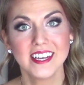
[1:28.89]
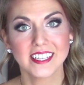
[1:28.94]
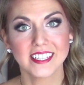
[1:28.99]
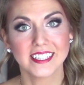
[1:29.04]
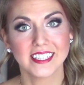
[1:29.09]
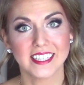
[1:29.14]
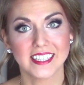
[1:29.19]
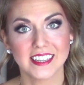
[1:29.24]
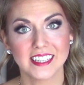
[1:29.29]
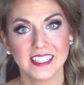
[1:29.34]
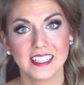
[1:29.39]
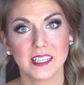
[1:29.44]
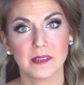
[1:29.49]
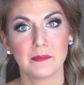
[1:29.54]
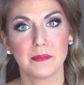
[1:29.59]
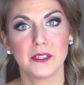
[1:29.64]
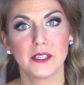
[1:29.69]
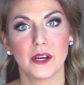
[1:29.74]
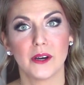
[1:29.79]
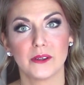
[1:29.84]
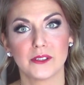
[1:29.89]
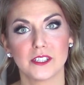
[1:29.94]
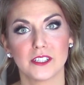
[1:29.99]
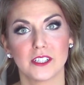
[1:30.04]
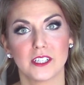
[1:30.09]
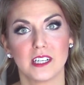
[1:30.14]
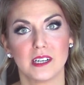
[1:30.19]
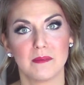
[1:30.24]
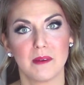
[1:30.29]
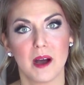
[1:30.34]
click the link below to
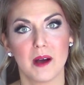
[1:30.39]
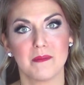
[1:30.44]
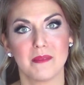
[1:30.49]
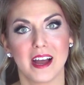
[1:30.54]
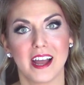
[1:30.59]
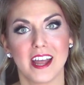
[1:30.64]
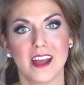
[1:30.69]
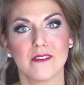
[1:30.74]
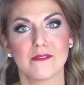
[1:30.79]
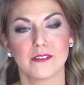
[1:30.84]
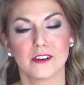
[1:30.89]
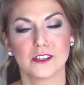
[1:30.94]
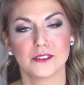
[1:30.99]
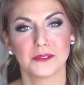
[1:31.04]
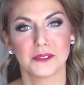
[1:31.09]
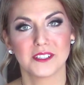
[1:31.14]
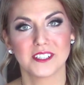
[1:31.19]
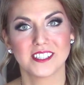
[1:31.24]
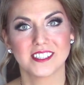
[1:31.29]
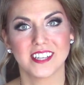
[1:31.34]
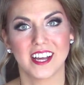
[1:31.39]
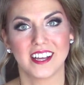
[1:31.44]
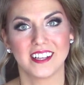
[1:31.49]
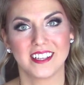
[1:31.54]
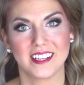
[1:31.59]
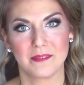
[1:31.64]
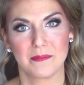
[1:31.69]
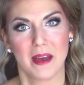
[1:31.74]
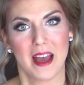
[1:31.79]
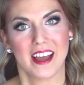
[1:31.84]
learn about my virtual
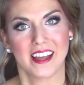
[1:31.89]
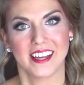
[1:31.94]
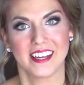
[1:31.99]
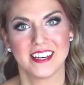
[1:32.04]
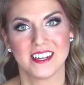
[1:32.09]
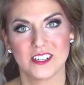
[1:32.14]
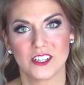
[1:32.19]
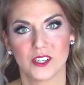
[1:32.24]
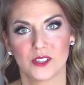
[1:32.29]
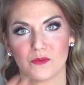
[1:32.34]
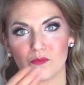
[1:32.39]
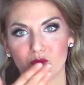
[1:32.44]
styling package.